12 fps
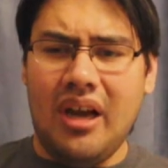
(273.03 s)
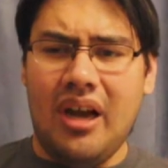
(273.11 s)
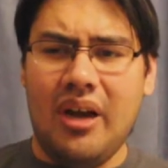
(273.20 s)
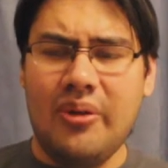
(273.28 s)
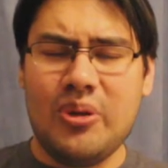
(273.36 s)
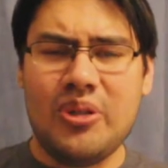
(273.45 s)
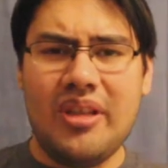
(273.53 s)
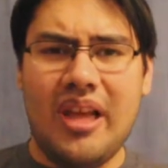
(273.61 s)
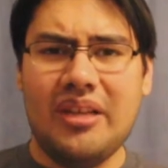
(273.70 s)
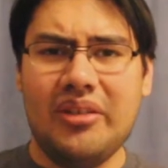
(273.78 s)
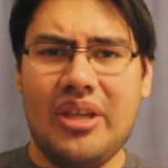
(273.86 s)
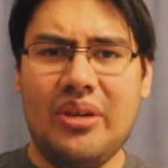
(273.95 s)
There's a
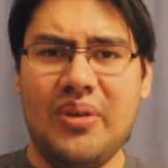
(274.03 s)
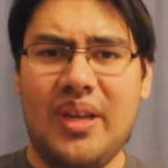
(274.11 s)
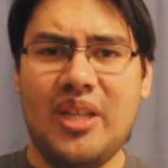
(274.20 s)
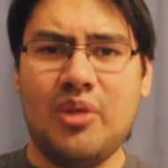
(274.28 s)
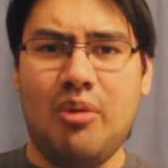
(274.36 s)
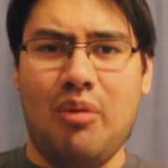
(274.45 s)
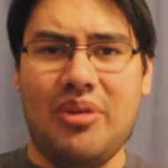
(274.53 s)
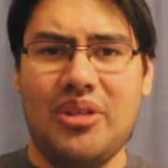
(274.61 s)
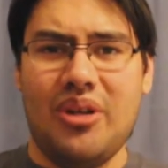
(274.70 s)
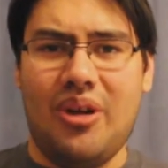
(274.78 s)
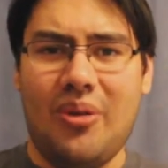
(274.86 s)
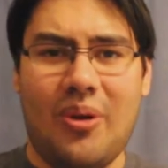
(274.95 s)
lot of Leo Getz moments
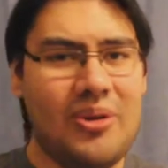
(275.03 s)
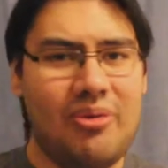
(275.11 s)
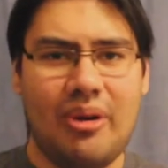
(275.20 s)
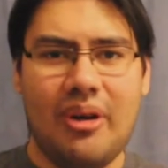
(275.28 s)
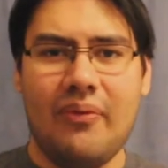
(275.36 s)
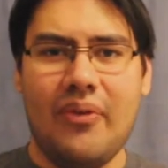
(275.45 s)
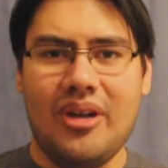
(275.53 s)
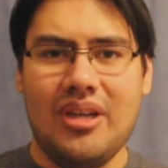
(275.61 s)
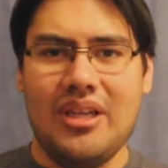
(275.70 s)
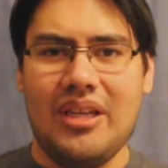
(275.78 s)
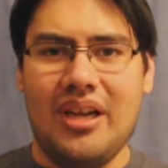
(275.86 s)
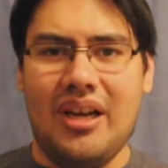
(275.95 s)
here. There's very
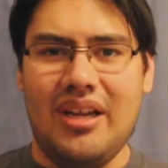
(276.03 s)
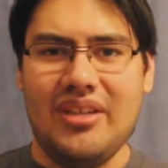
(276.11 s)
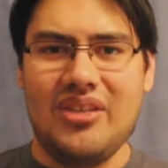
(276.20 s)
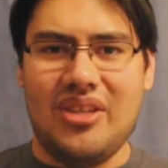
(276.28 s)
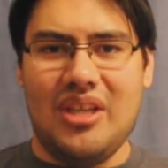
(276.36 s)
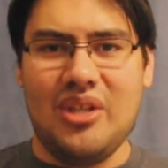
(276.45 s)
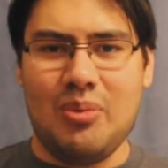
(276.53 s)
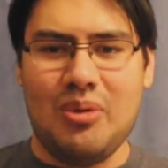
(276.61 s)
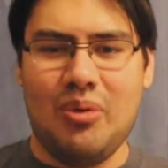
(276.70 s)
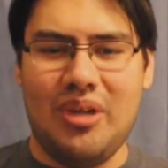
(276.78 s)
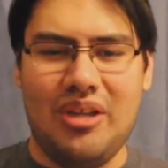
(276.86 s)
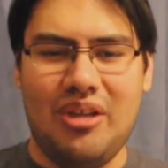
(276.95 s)
funny scenes
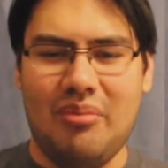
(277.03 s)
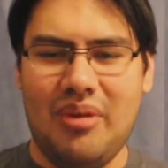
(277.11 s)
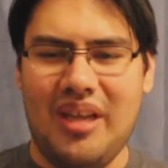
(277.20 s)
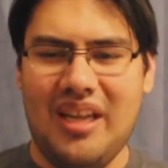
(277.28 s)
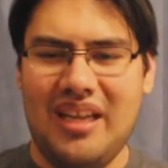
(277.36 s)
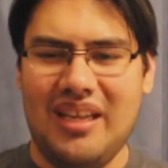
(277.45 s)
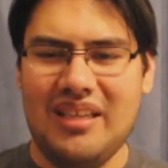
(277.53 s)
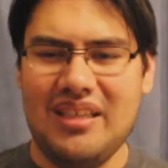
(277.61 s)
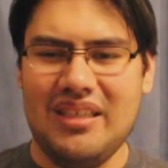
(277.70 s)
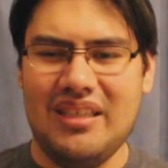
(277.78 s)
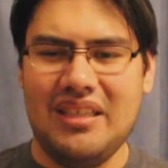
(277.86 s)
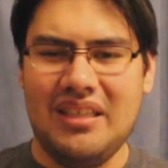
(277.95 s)
between them,
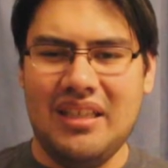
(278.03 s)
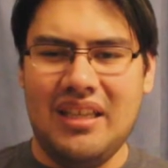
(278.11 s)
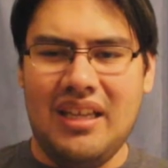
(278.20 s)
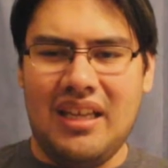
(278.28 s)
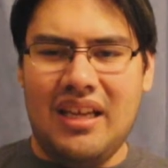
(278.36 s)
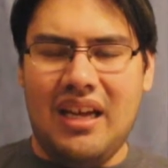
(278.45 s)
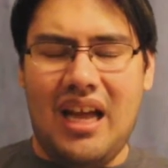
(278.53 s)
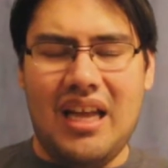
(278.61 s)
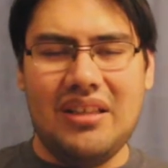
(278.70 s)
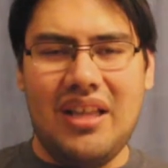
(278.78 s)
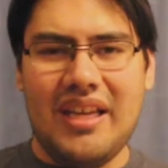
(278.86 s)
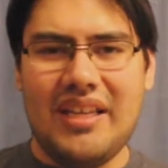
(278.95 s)
and I
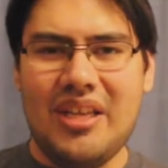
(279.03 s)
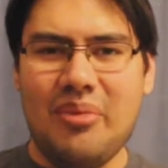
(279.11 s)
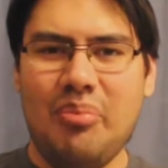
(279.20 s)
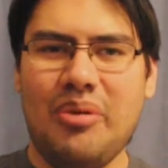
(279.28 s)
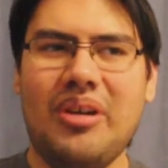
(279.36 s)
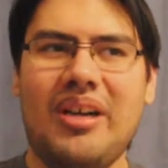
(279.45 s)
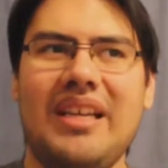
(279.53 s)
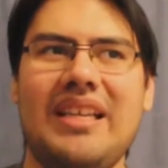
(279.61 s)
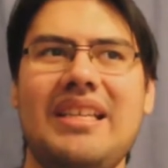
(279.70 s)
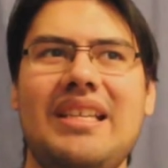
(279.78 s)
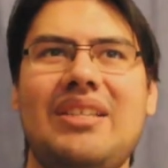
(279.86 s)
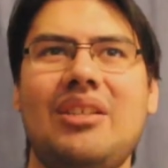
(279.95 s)
like it,
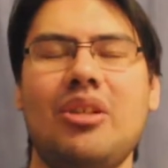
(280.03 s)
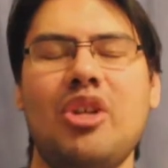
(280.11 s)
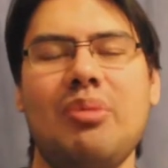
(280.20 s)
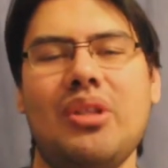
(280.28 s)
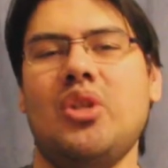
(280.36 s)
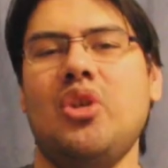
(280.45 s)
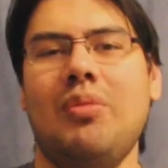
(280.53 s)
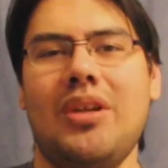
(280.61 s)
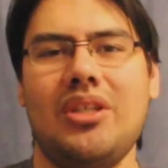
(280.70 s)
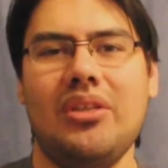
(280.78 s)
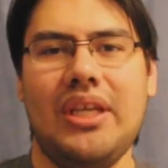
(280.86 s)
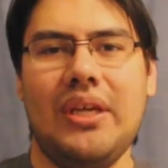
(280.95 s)
but it's a little bit too
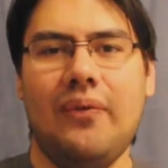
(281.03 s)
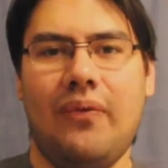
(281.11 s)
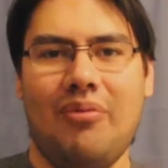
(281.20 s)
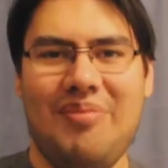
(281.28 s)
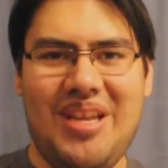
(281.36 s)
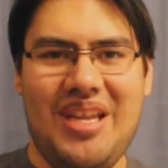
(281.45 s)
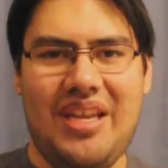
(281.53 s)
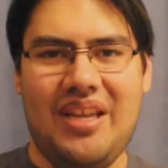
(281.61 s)
much Leo for me.